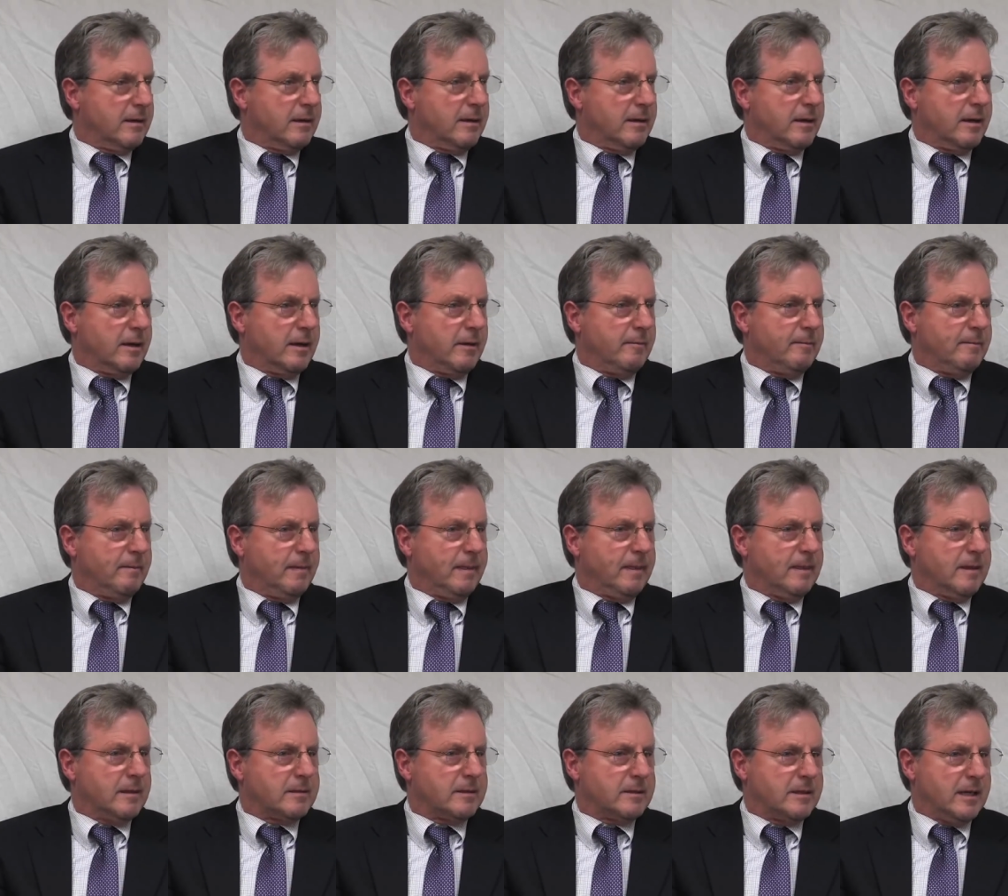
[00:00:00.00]

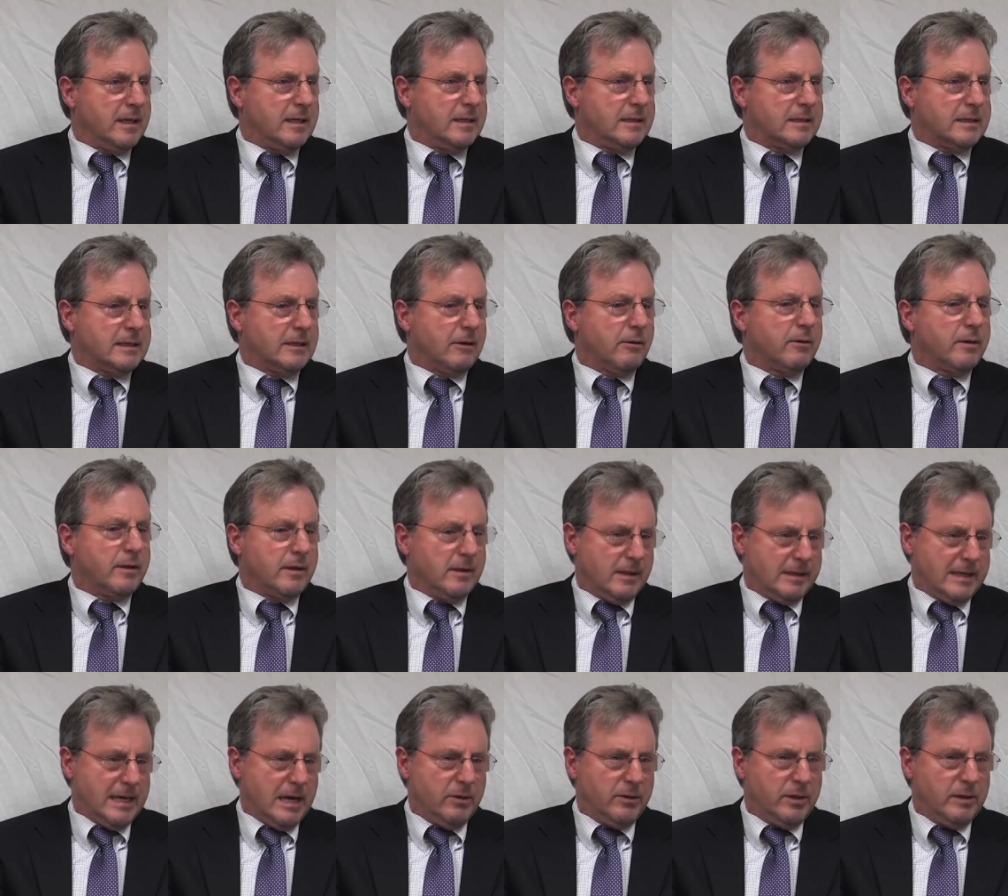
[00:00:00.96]
The state or
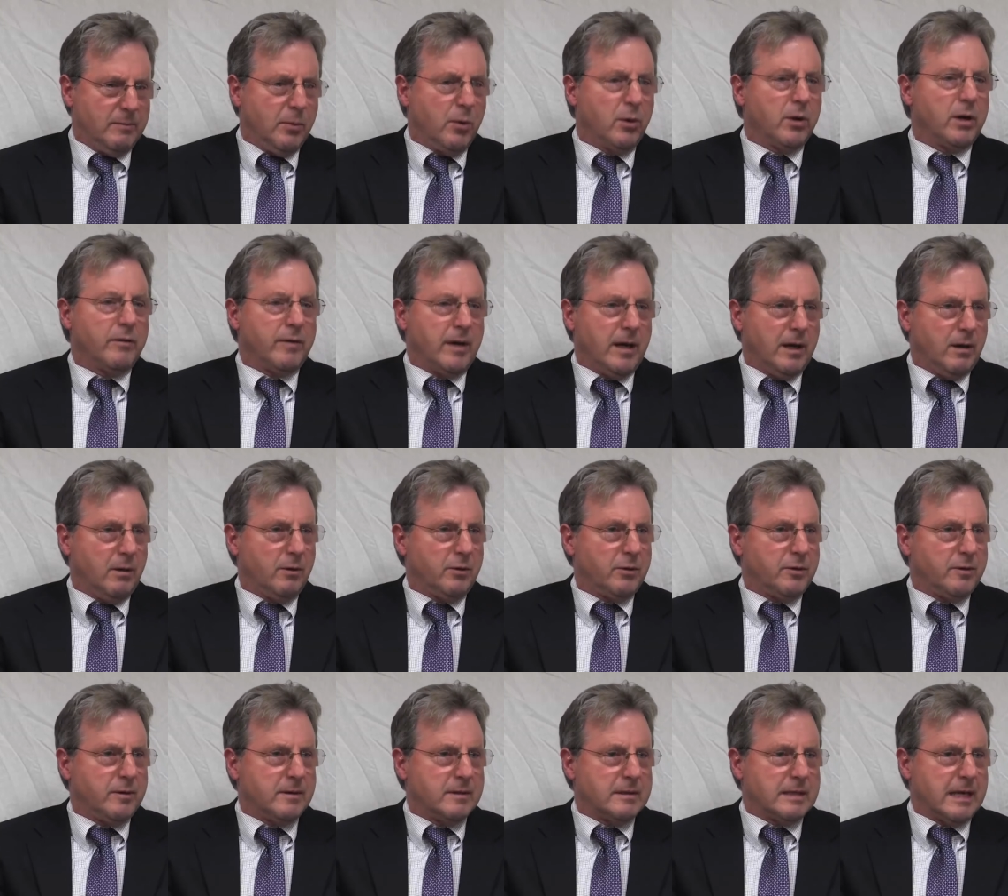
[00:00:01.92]
the county board of
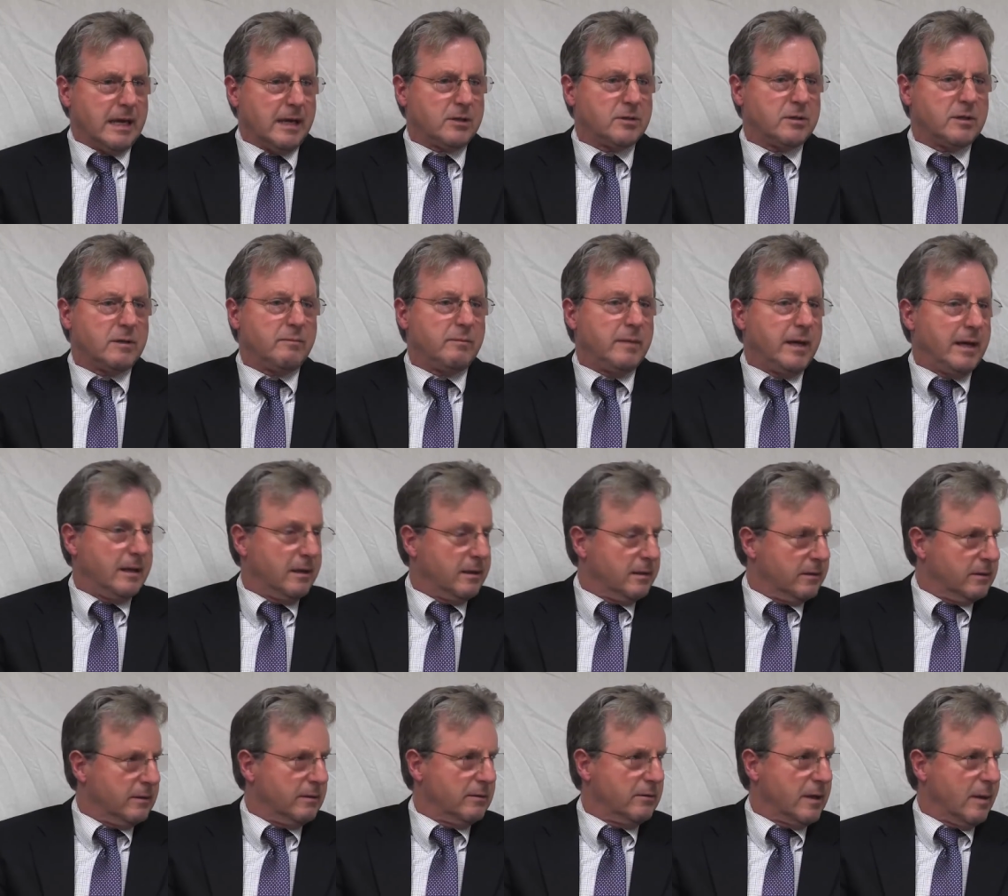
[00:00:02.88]
health has actually made
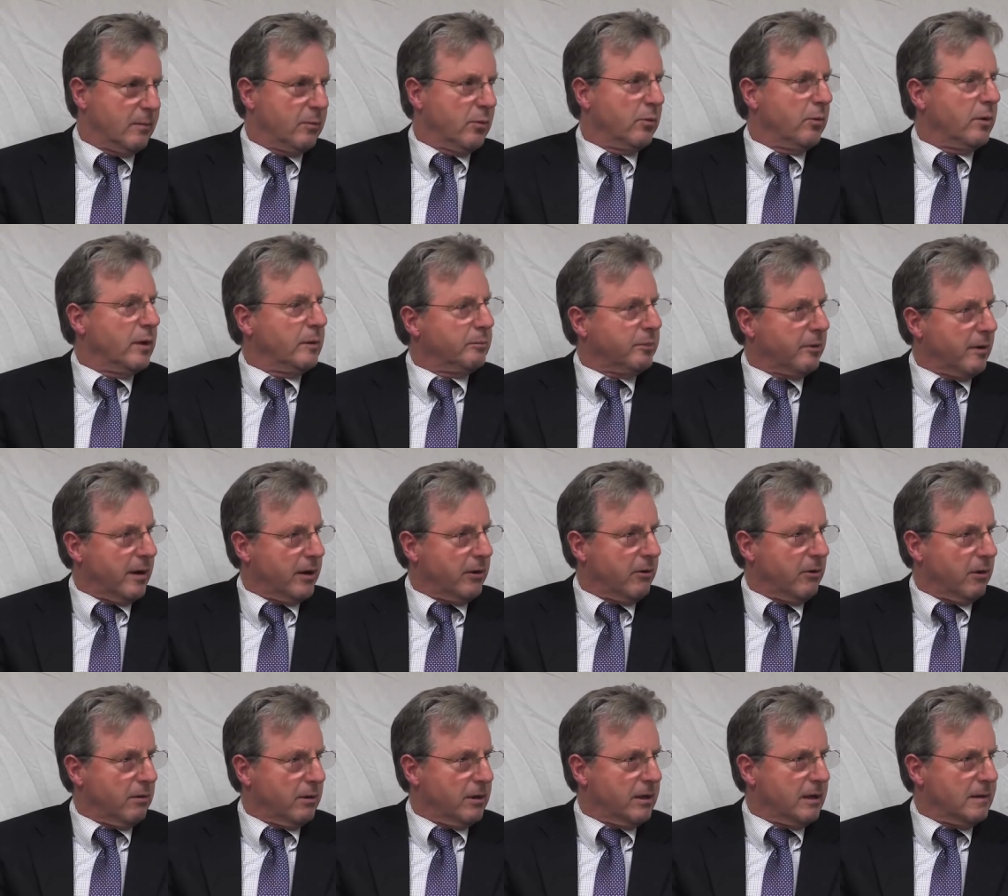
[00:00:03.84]
it their #1
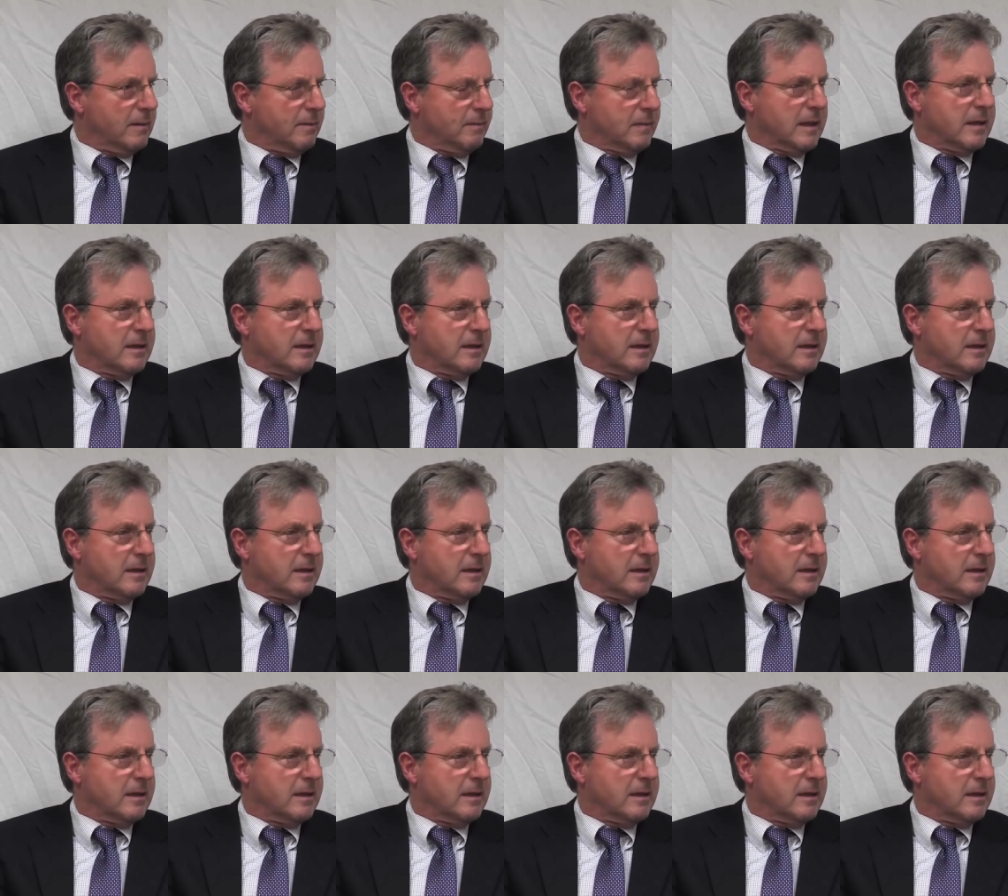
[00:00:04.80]
priority